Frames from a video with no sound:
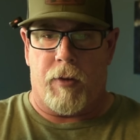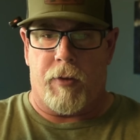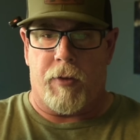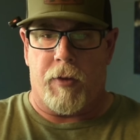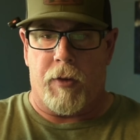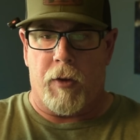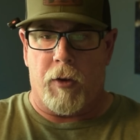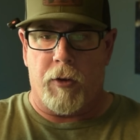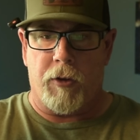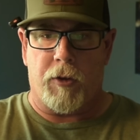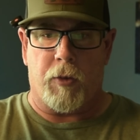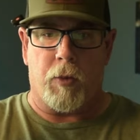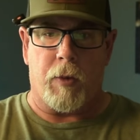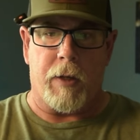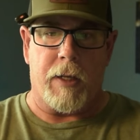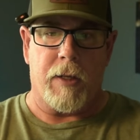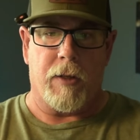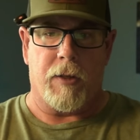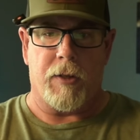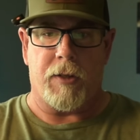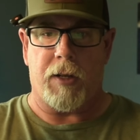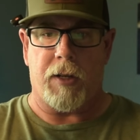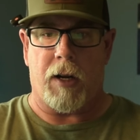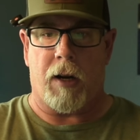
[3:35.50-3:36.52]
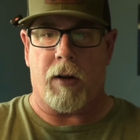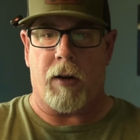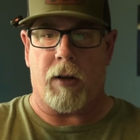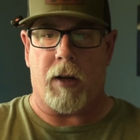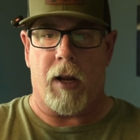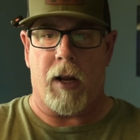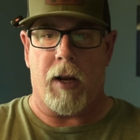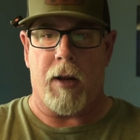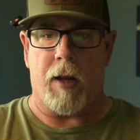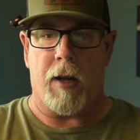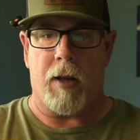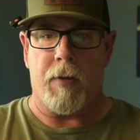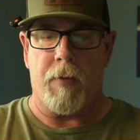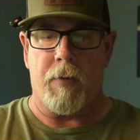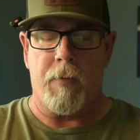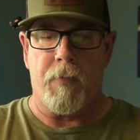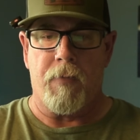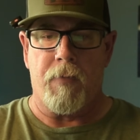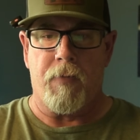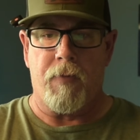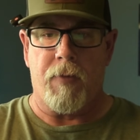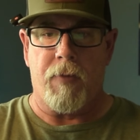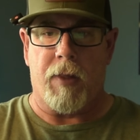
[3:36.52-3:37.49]
those wheels are gonna
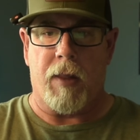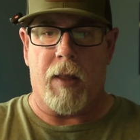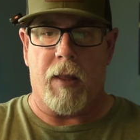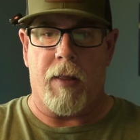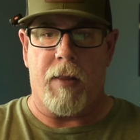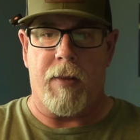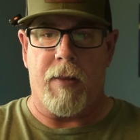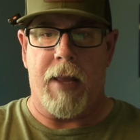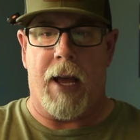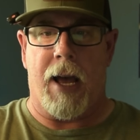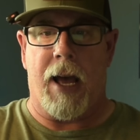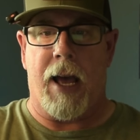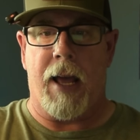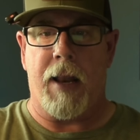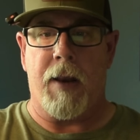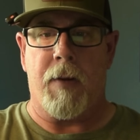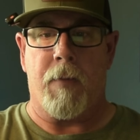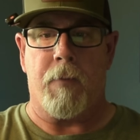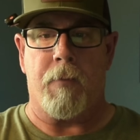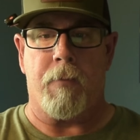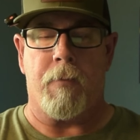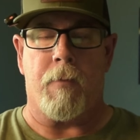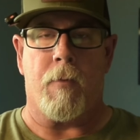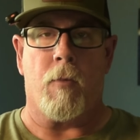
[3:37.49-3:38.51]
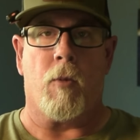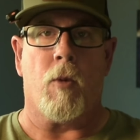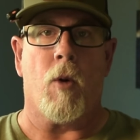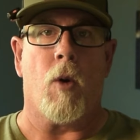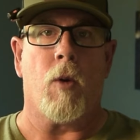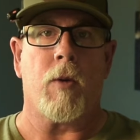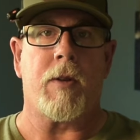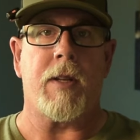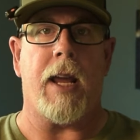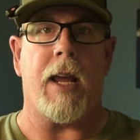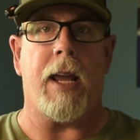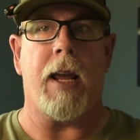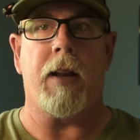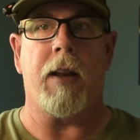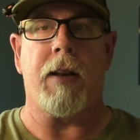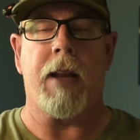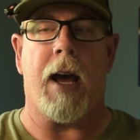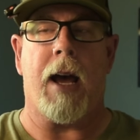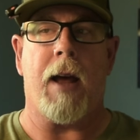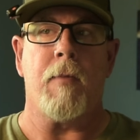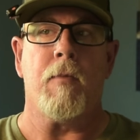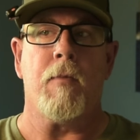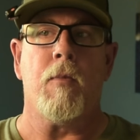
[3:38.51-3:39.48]
not rotate,
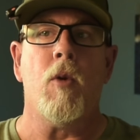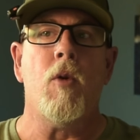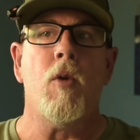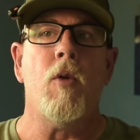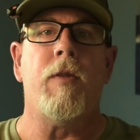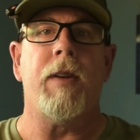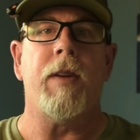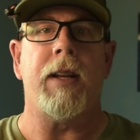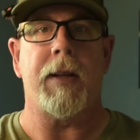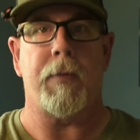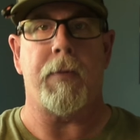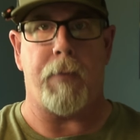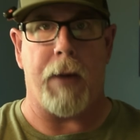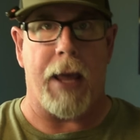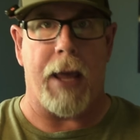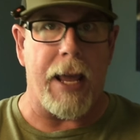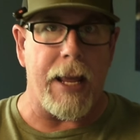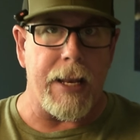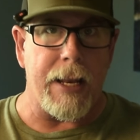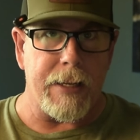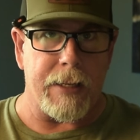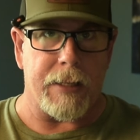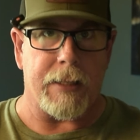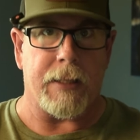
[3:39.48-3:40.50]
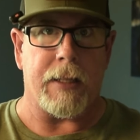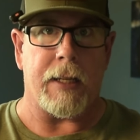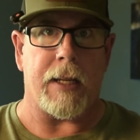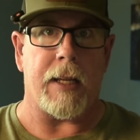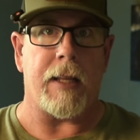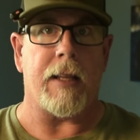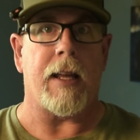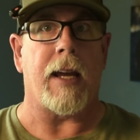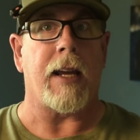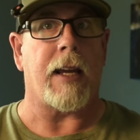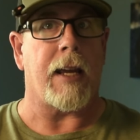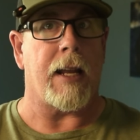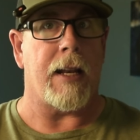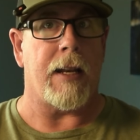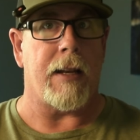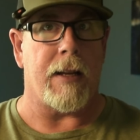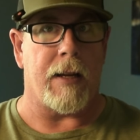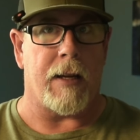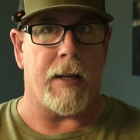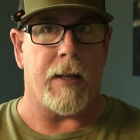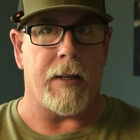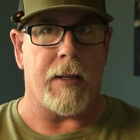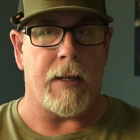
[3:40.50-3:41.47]
not move independently like an
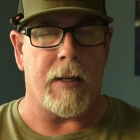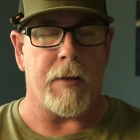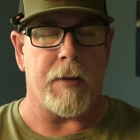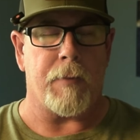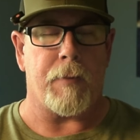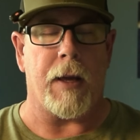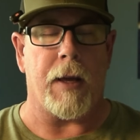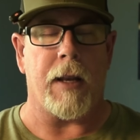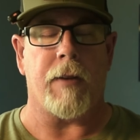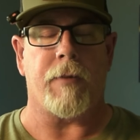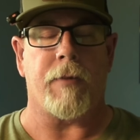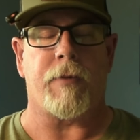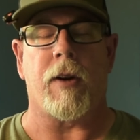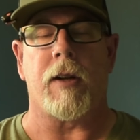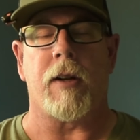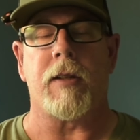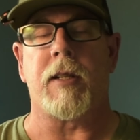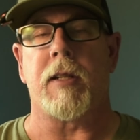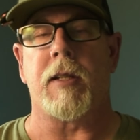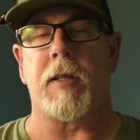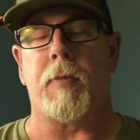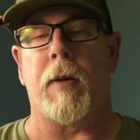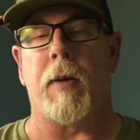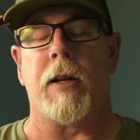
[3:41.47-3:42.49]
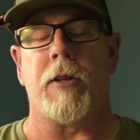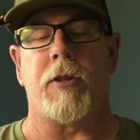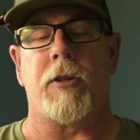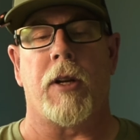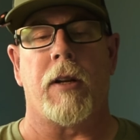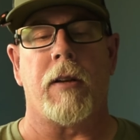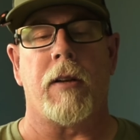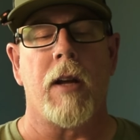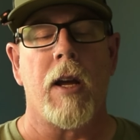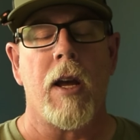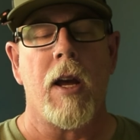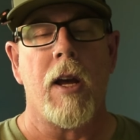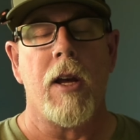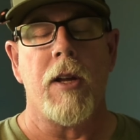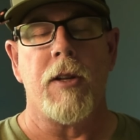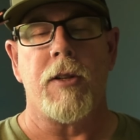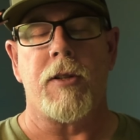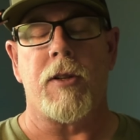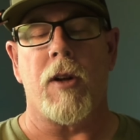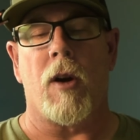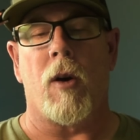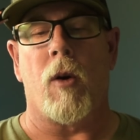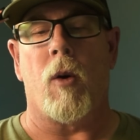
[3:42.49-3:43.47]
independent front suspension.
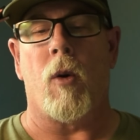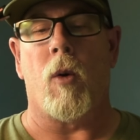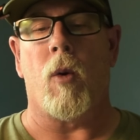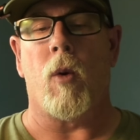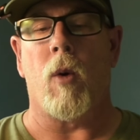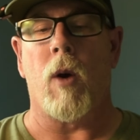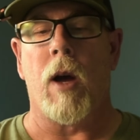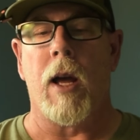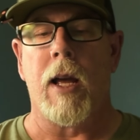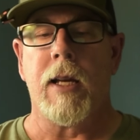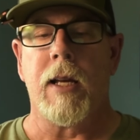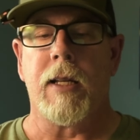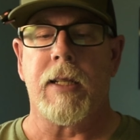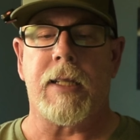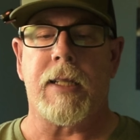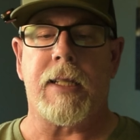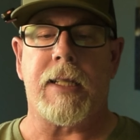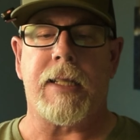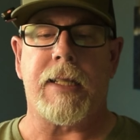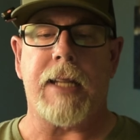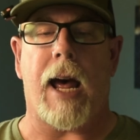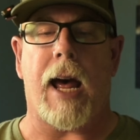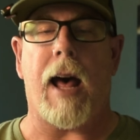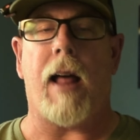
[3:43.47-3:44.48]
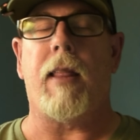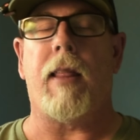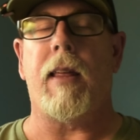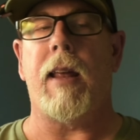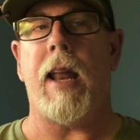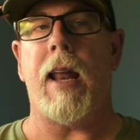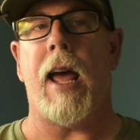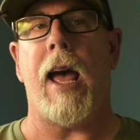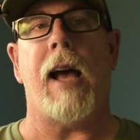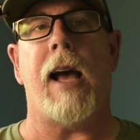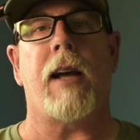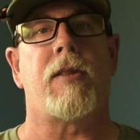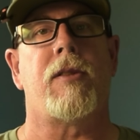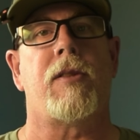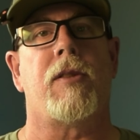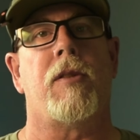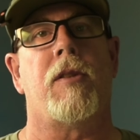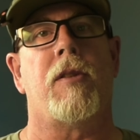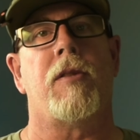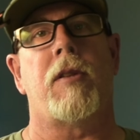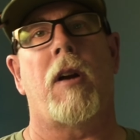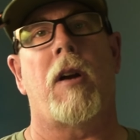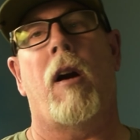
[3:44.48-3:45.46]
So solid
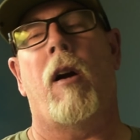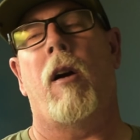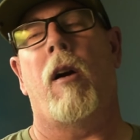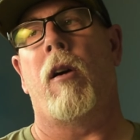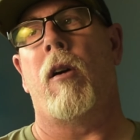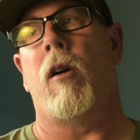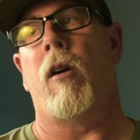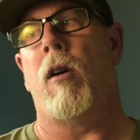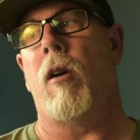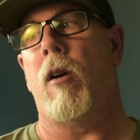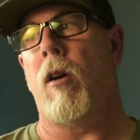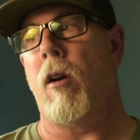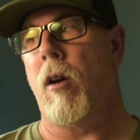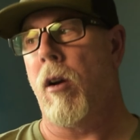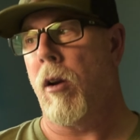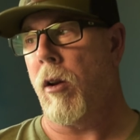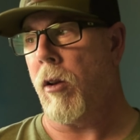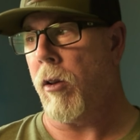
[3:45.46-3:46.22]
axles are